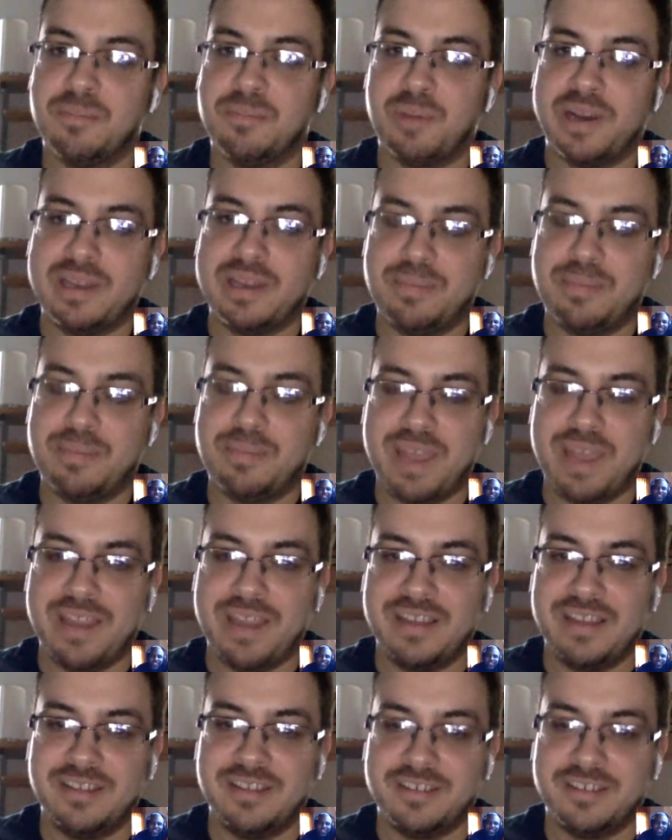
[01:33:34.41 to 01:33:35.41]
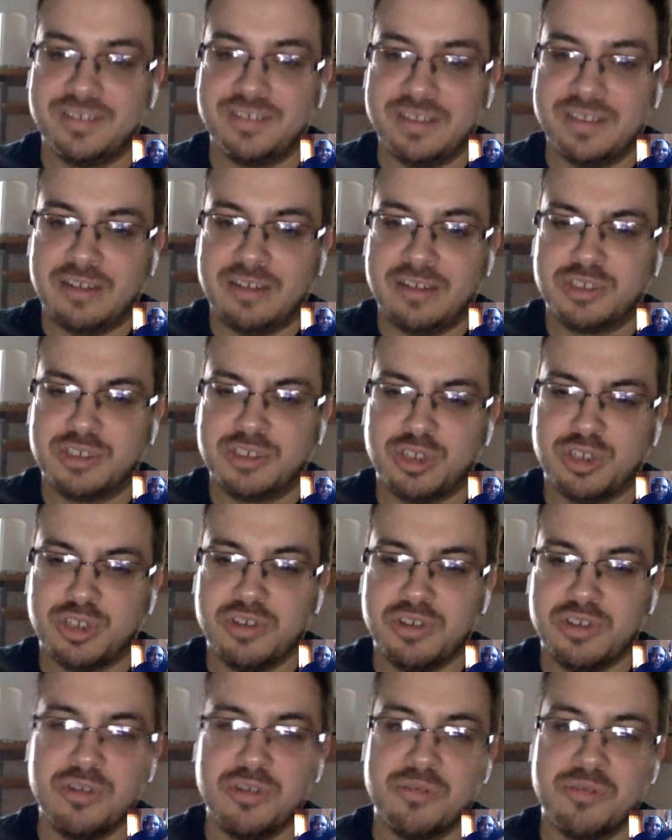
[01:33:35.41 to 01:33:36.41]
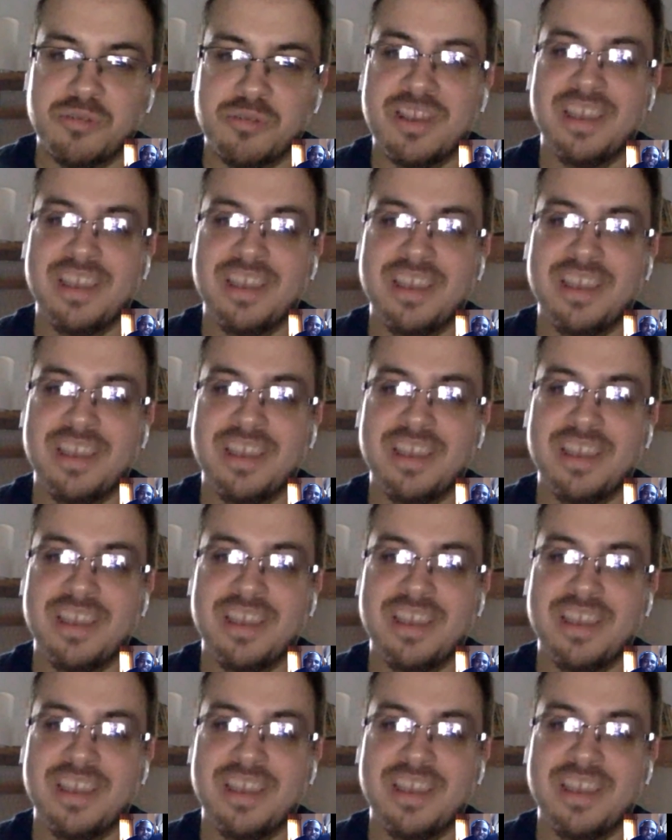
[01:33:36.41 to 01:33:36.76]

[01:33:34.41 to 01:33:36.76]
body paint and I'll show you.